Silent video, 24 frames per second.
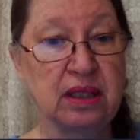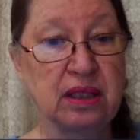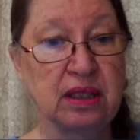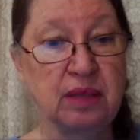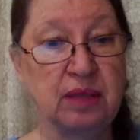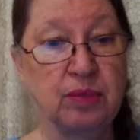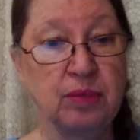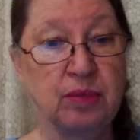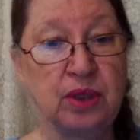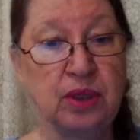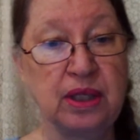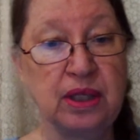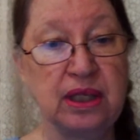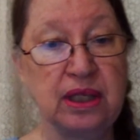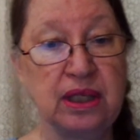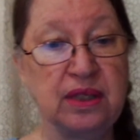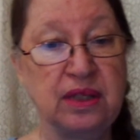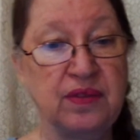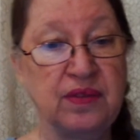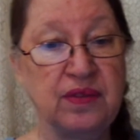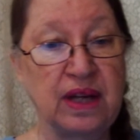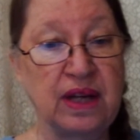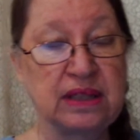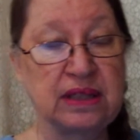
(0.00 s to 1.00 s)
community and
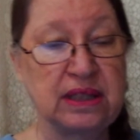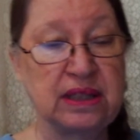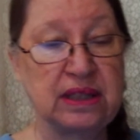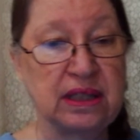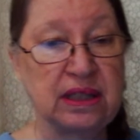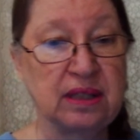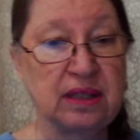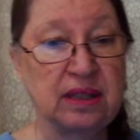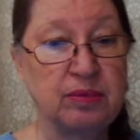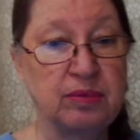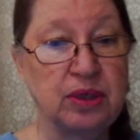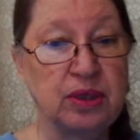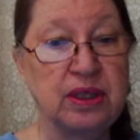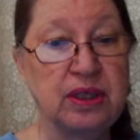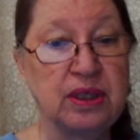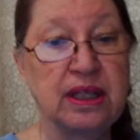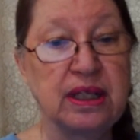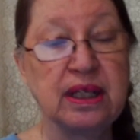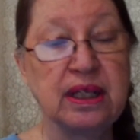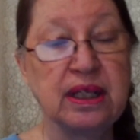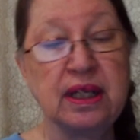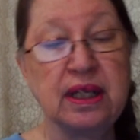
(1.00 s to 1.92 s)
the vaccine community.